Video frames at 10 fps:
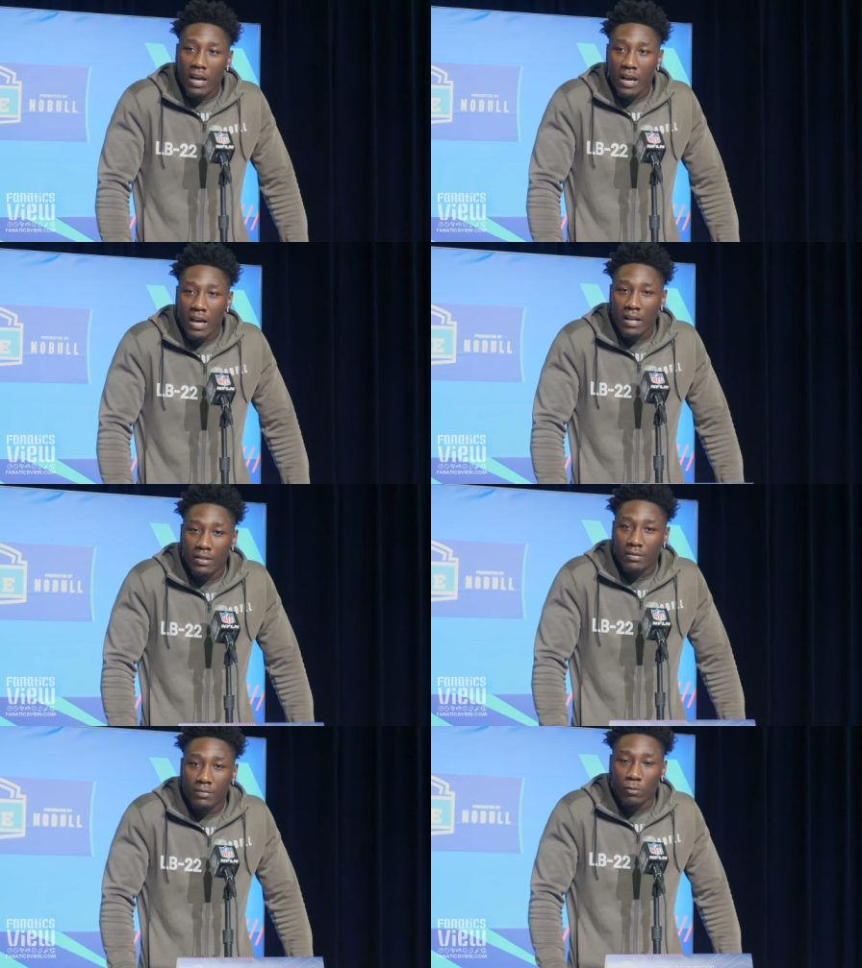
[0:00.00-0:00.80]
I
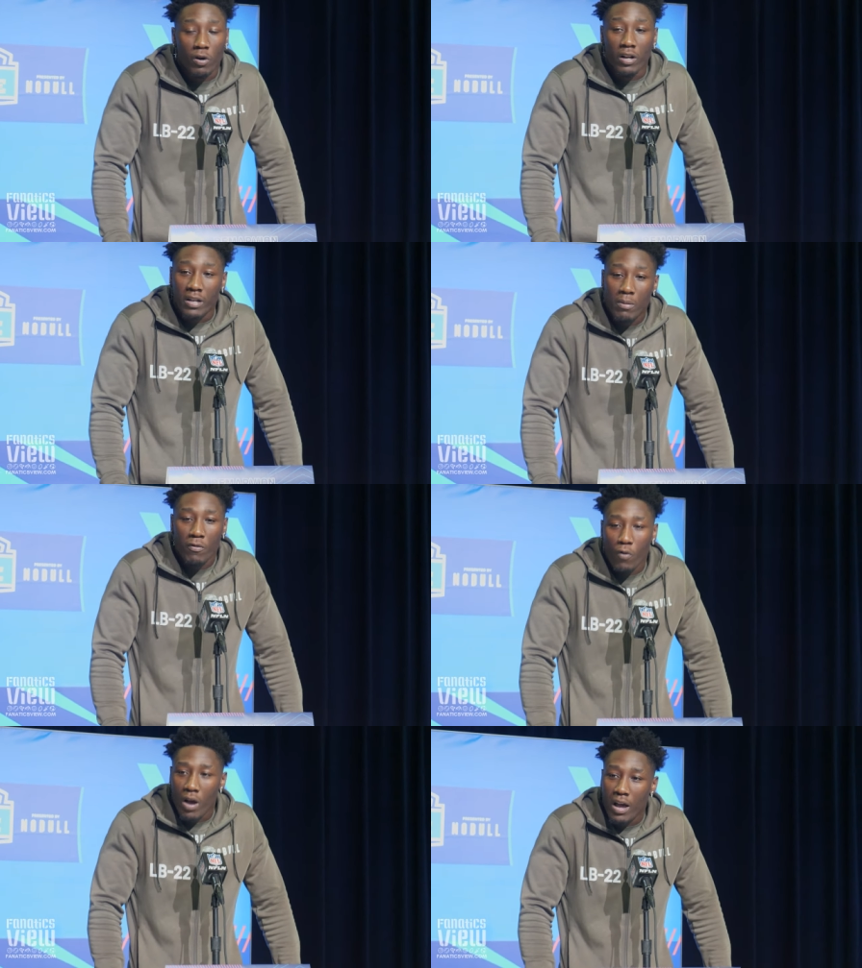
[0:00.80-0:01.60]
had, well the day
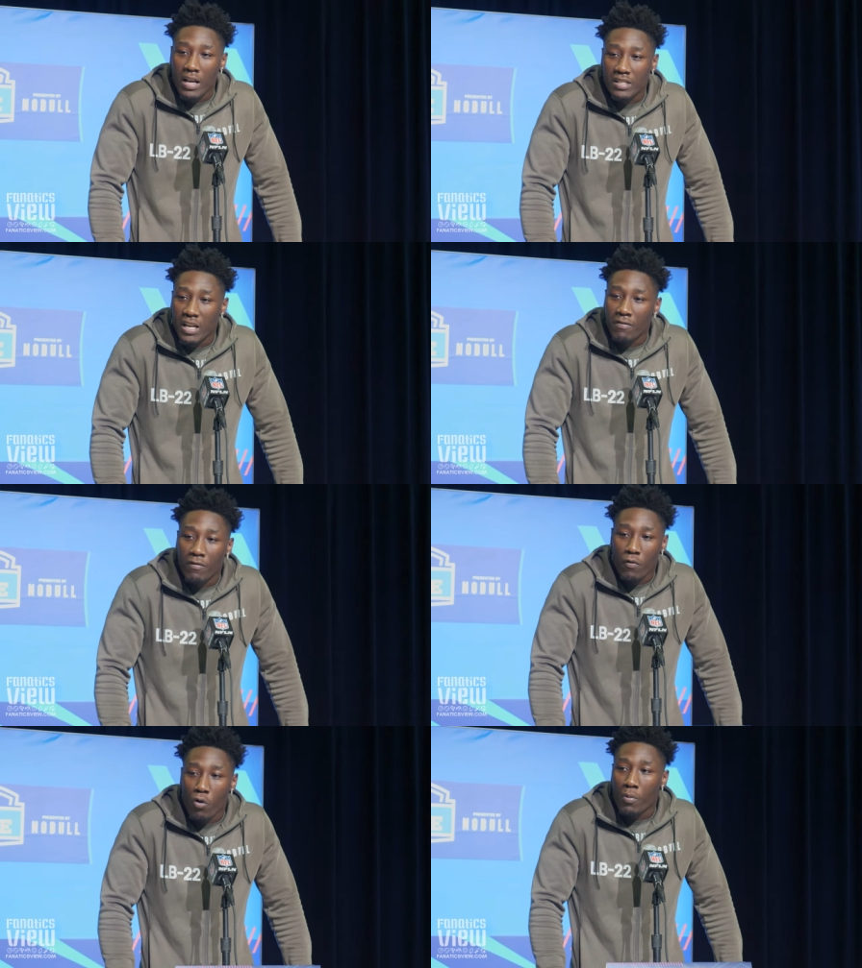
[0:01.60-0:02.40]
before I had
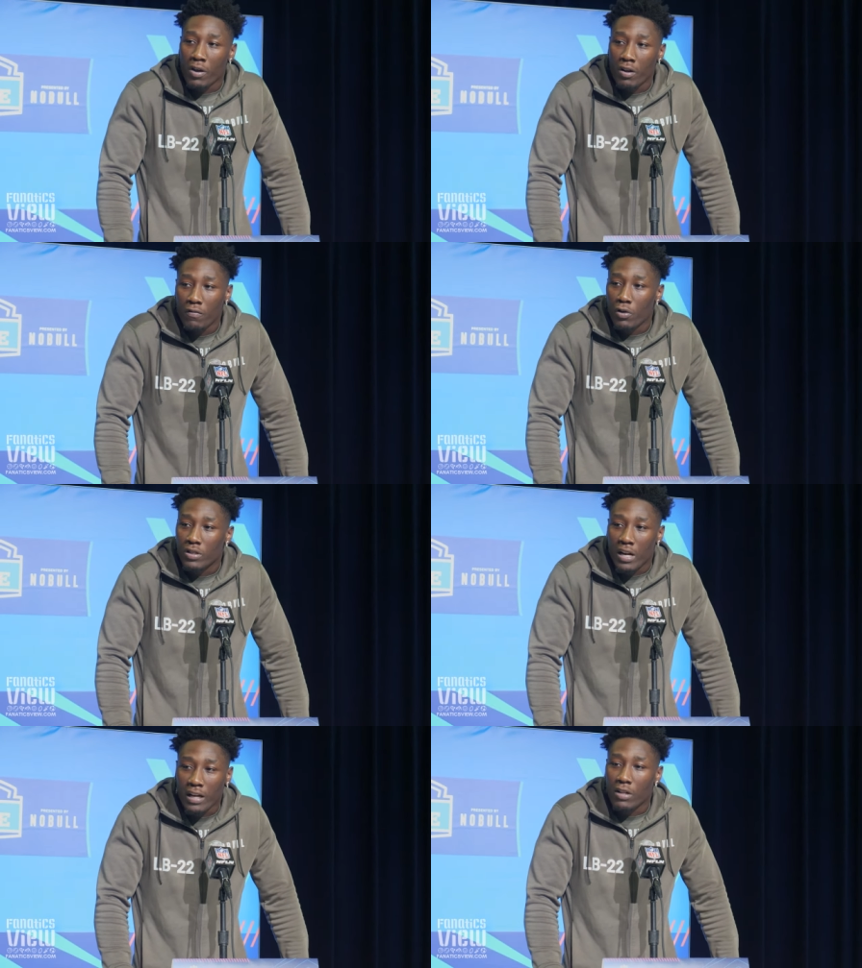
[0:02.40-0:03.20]
seven formal
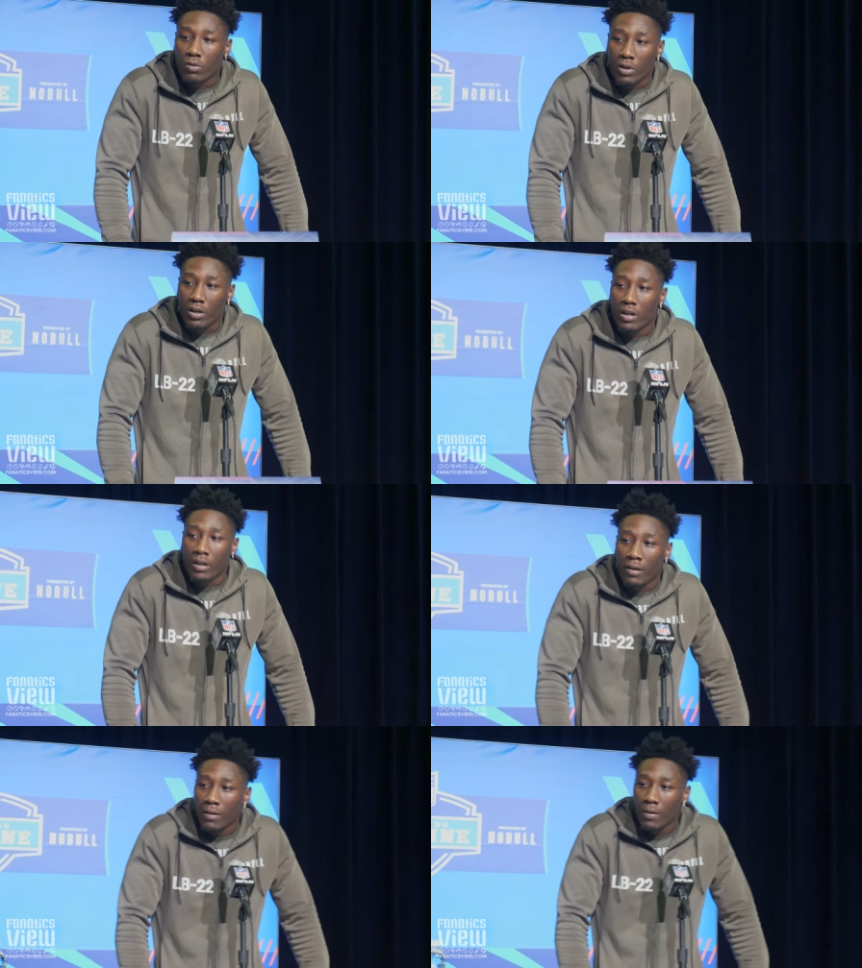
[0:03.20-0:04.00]
interviews and I got three
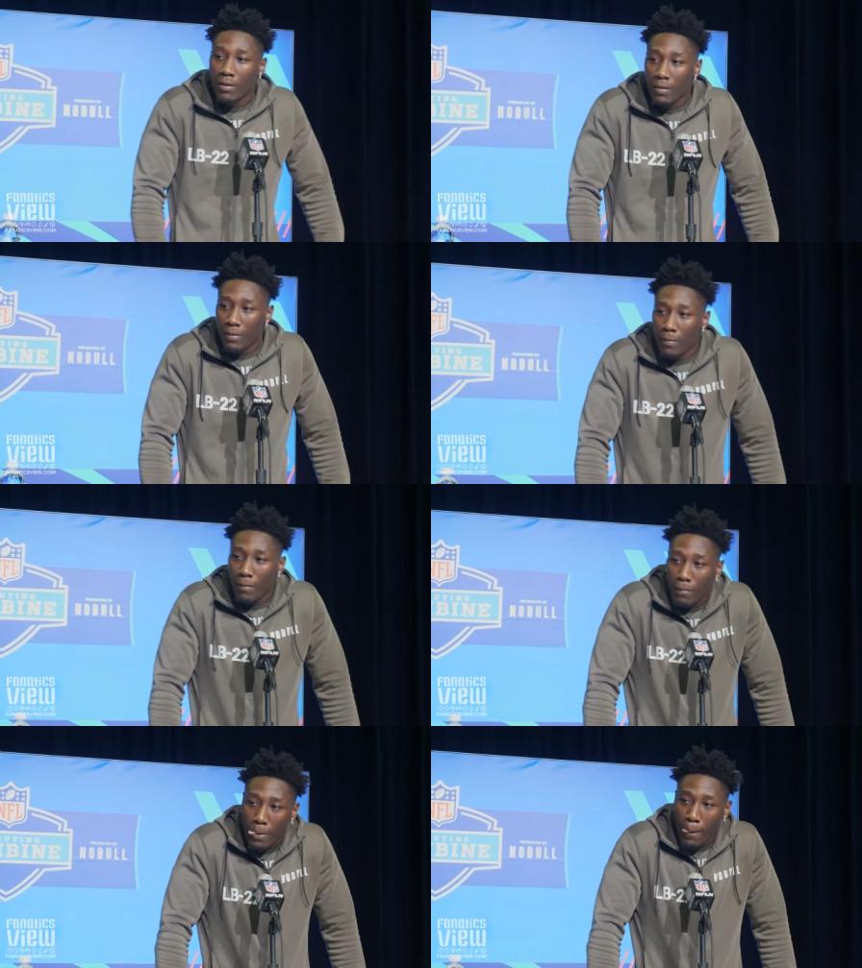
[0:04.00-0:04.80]
today.
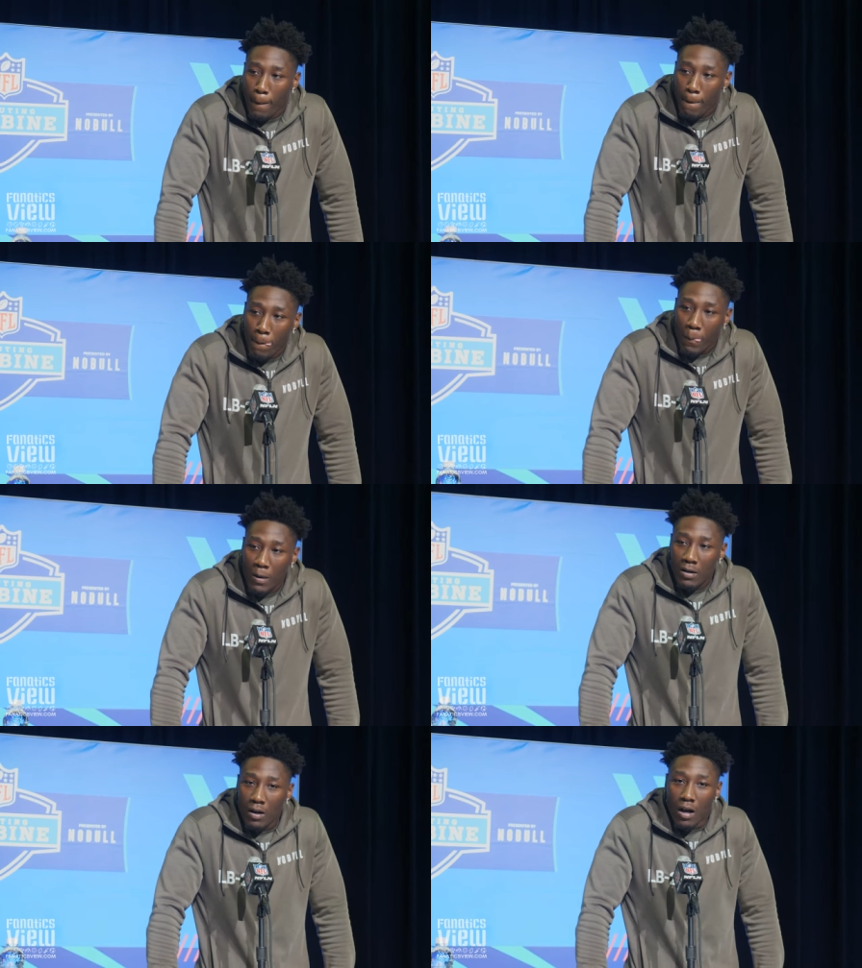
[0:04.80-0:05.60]
Who'd you meet with?
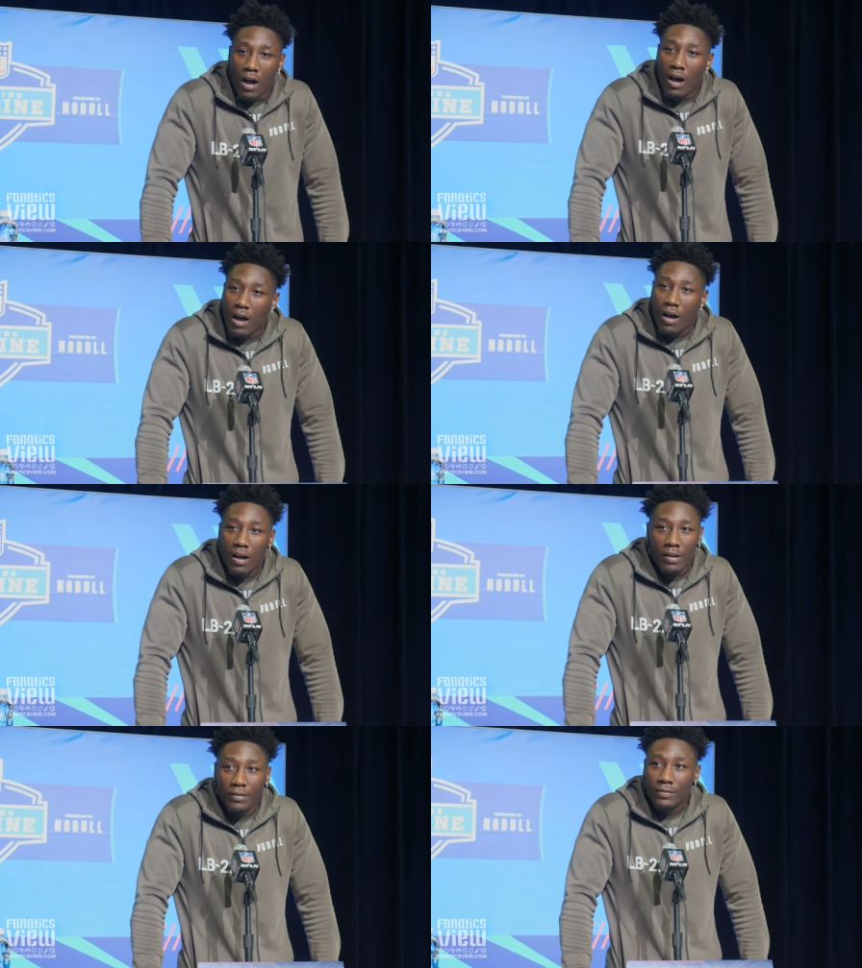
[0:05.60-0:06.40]

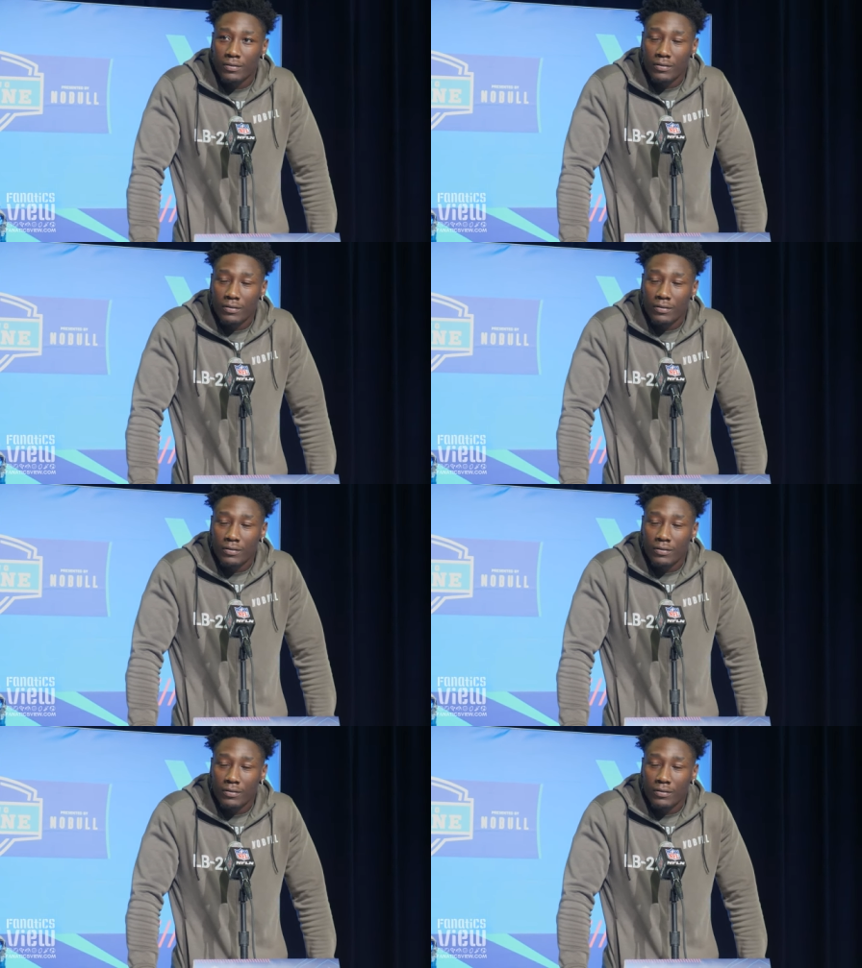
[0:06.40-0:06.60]
Uh,